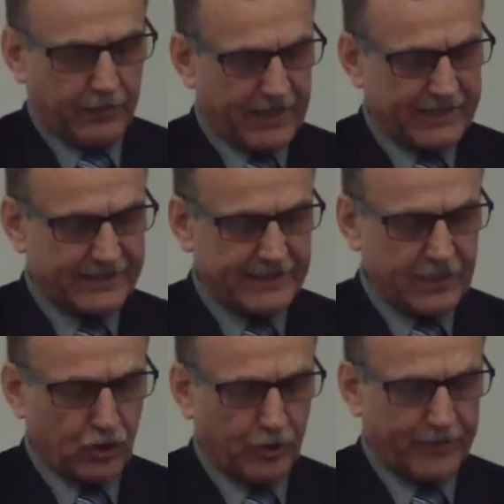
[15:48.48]
by
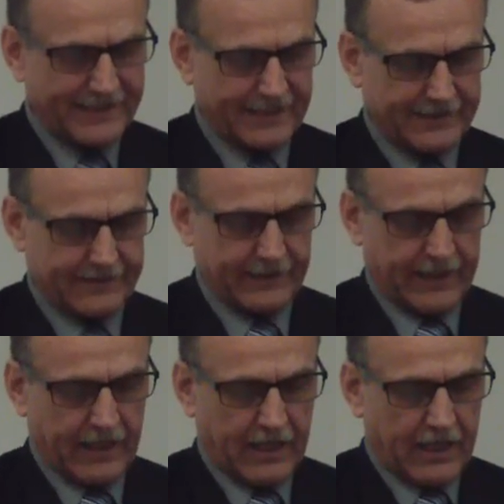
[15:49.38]
sea commences.
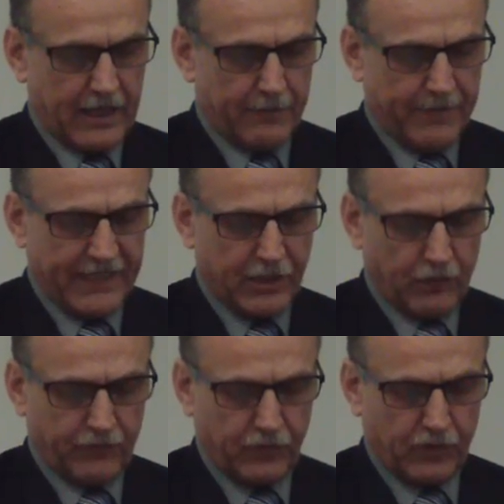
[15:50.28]
Many
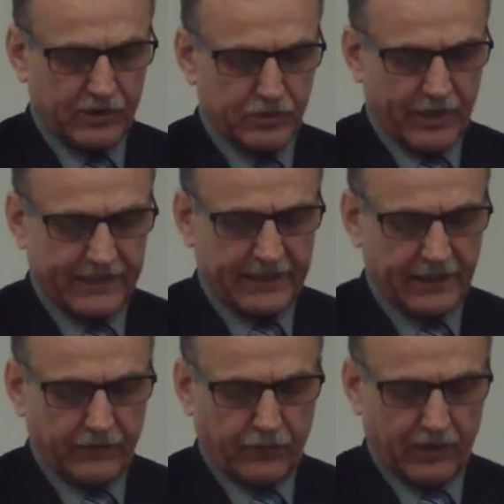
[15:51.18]
of those
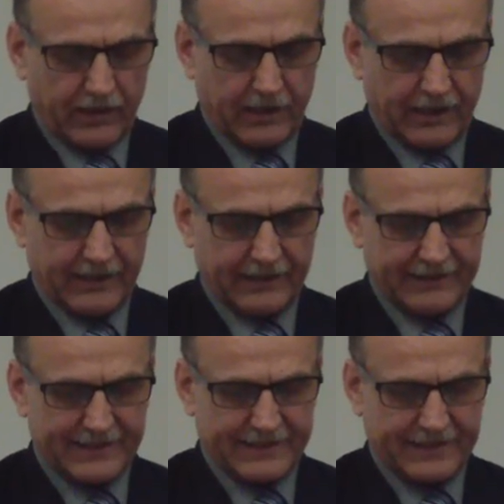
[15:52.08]
waiting for a
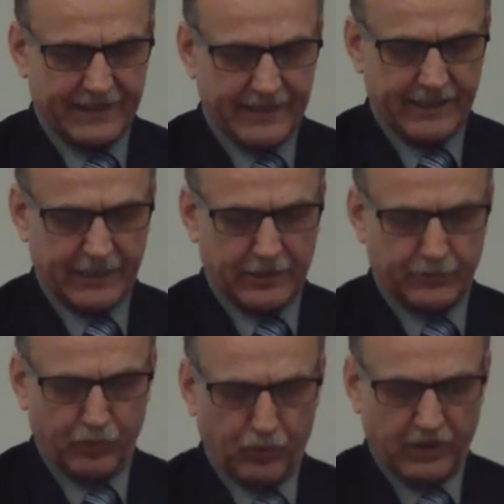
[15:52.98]
destiny
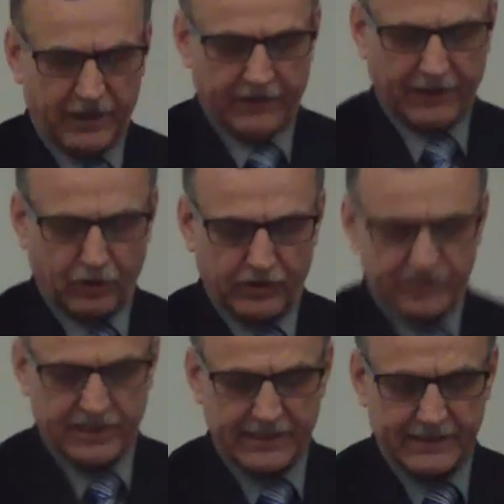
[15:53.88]
in poor living
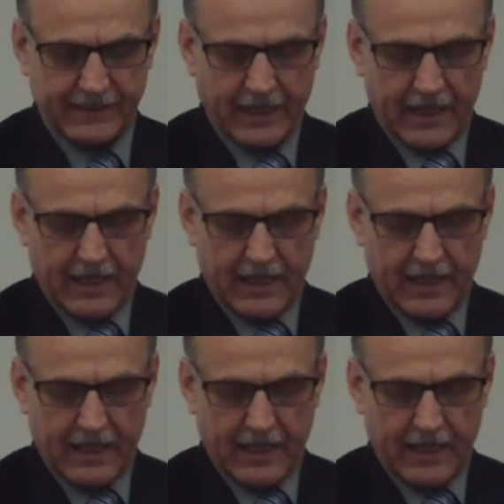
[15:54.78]
conditions